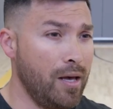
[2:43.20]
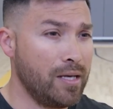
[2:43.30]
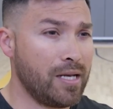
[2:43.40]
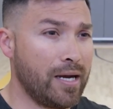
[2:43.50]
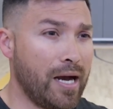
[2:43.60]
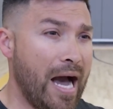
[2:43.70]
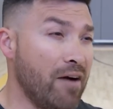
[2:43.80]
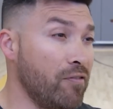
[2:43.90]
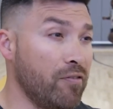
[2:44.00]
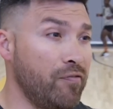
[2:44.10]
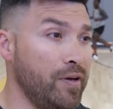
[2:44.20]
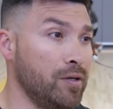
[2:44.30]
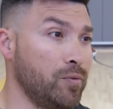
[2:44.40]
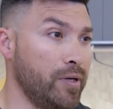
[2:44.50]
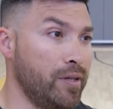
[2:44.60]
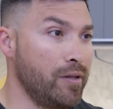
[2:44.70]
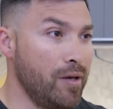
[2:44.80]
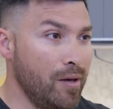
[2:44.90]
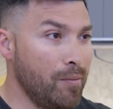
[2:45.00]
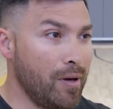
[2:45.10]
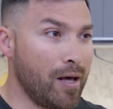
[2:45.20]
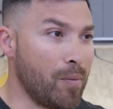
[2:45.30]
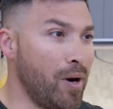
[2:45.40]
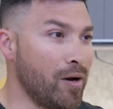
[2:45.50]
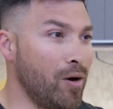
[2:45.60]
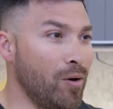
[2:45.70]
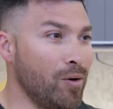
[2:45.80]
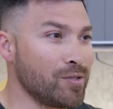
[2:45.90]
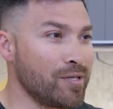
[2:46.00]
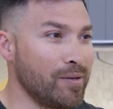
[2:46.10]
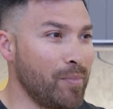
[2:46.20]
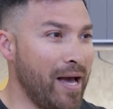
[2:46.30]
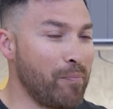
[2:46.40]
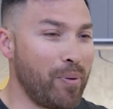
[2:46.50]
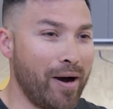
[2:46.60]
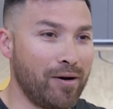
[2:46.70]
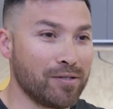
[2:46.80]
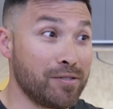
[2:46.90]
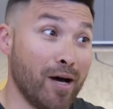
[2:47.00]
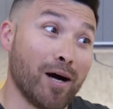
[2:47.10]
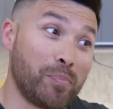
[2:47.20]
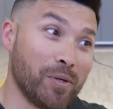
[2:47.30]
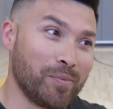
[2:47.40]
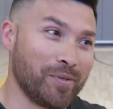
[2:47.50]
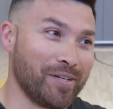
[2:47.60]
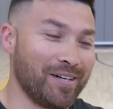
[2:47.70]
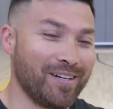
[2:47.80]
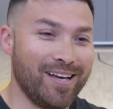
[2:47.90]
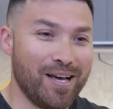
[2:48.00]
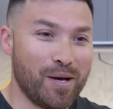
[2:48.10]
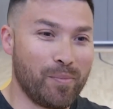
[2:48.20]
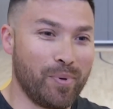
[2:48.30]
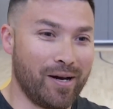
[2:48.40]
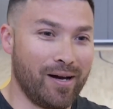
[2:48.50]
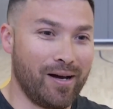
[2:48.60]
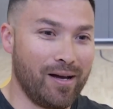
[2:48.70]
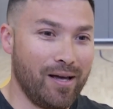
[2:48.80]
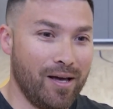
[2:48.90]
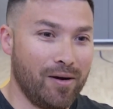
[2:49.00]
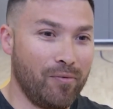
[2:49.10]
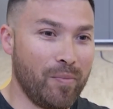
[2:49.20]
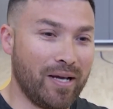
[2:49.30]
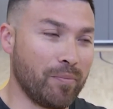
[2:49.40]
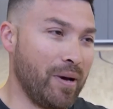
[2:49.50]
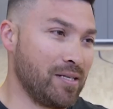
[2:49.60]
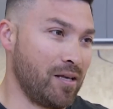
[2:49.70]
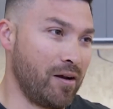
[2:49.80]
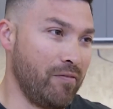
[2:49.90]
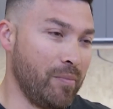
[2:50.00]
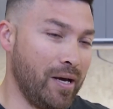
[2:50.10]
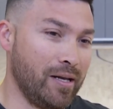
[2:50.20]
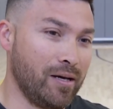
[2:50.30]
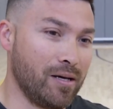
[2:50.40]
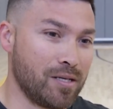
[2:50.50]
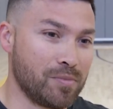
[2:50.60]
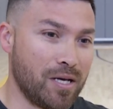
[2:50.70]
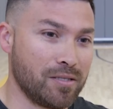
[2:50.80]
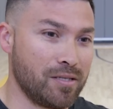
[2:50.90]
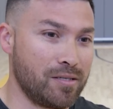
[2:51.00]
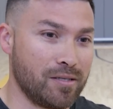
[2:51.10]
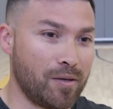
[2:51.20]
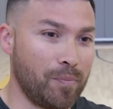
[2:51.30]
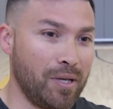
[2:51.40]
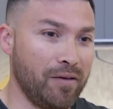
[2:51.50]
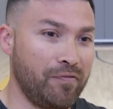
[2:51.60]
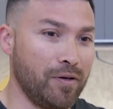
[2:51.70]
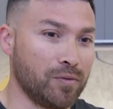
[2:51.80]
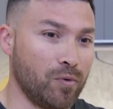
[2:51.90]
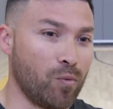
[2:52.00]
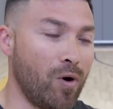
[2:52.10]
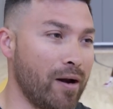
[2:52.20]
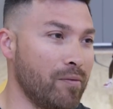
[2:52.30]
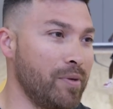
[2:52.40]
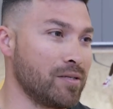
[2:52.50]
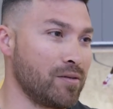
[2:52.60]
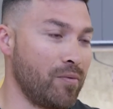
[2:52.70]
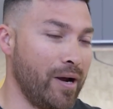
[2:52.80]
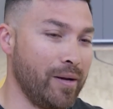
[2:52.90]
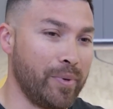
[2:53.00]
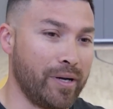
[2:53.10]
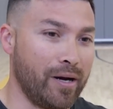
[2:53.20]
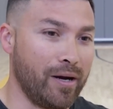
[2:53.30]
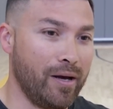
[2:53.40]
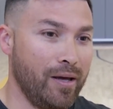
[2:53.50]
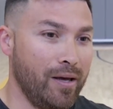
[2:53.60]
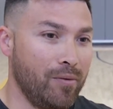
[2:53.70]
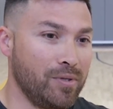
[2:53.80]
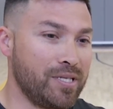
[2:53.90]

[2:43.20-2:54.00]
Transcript: It's like a half of a field with a lot of potholes, ant piles, dog poop, you know? But uh, we make the best out of it, man. Uh, sometimes it's completely filled with water because of the rain, but uh, we